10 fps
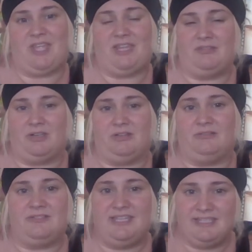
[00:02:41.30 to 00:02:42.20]
I don't
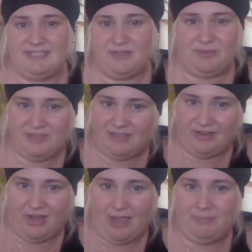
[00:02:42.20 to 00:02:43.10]
know, things that we
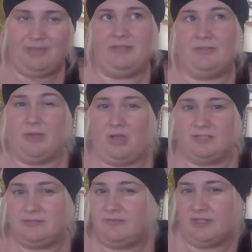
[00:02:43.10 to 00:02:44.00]
think are happening,
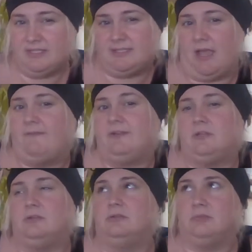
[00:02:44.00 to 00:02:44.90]
thoughts,
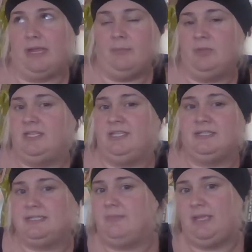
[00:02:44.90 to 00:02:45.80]
philosophical
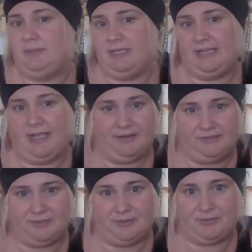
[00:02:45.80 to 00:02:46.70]
ramblings, maybe. I
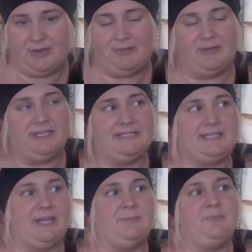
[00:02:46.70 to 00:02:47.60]
don't know what the right word is
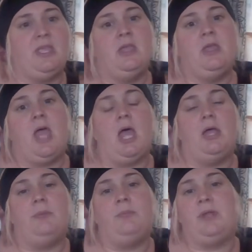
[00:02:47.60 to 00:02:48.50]
there.
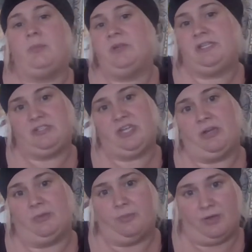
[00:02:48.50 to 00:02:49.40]
Um, but I wanted to
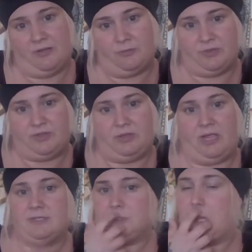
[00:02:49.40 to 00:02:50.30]
share one of them with you
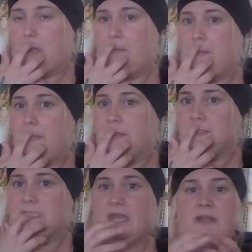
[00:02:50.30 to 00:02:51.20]
guys, um,
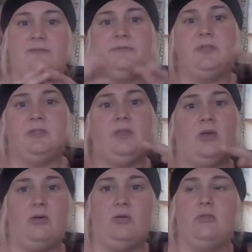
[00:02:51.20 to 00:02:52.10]
just kind of the
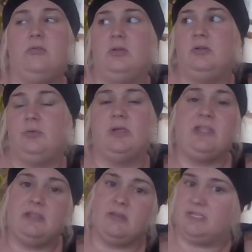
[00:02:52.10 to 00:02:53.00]
whole
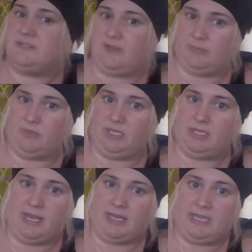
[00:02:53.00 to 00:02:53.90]
Quirky Lotus family
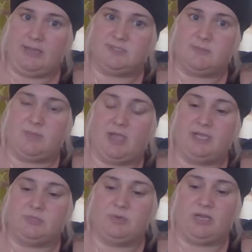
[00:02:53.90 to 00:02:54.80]
kind of came to
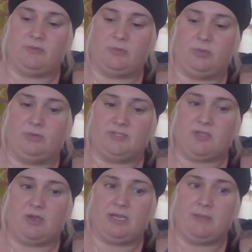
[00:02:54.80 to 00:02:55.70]
mind whenever we were
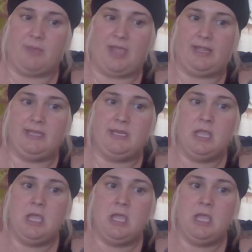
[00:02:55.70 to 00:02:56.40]
talking about it.